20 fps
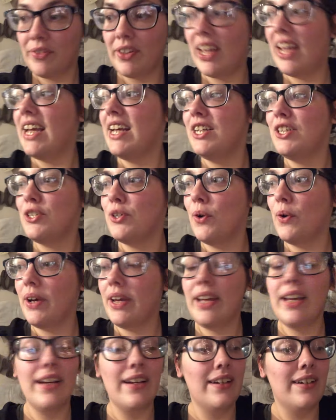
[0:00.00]

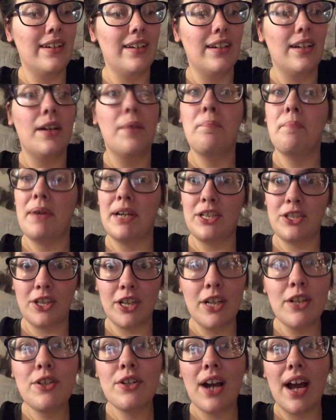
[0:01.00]
enjoy. Make sure
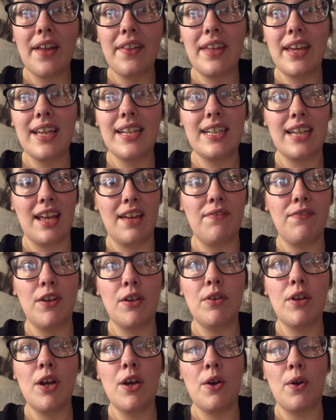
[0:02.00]
you try these. If
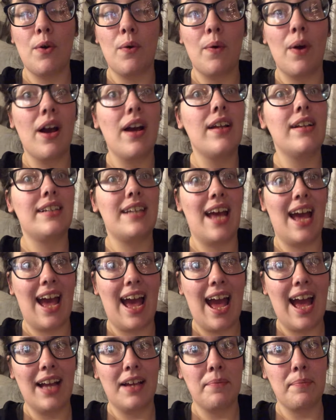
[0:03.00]
you do,
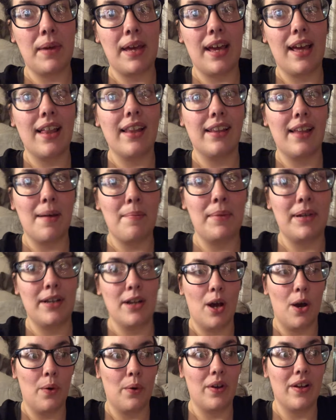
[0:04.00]
tag me, let me
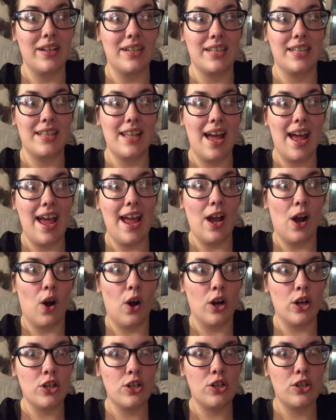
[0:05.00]
know, because they
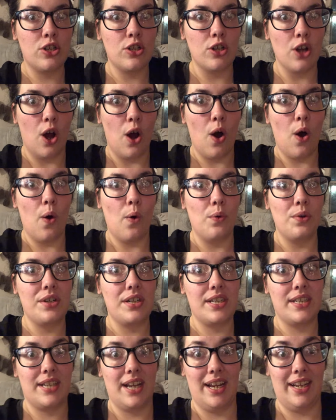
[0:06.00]
are so
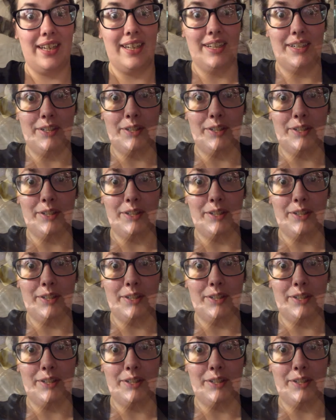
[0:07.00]
stinking